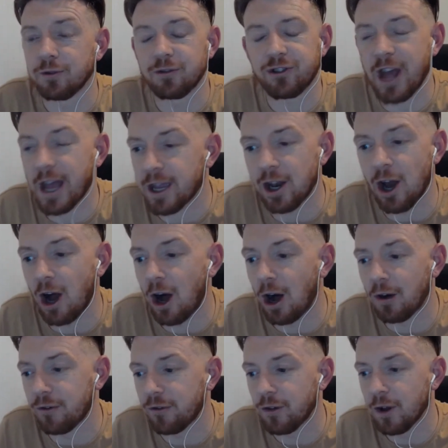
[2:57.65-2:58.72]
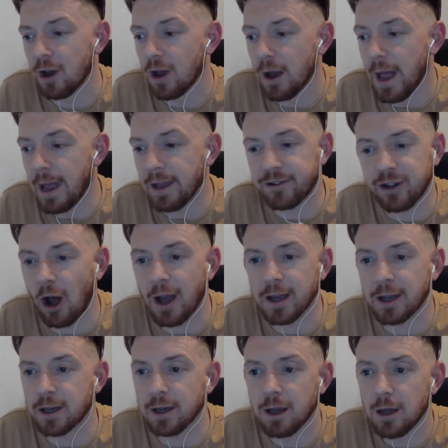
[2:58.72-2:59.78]
Second half, it's
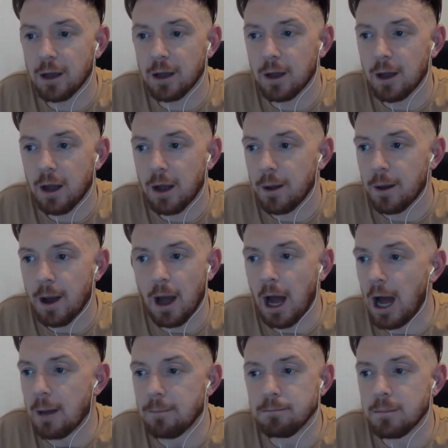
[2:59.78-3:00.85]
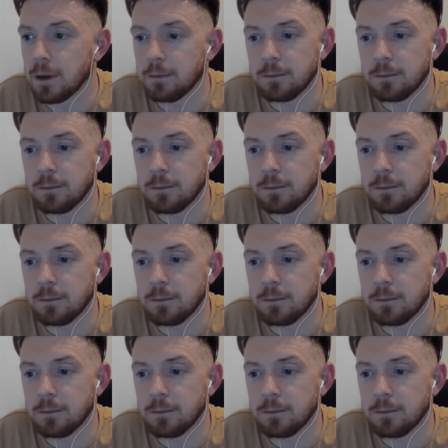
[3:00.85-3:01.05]
like it's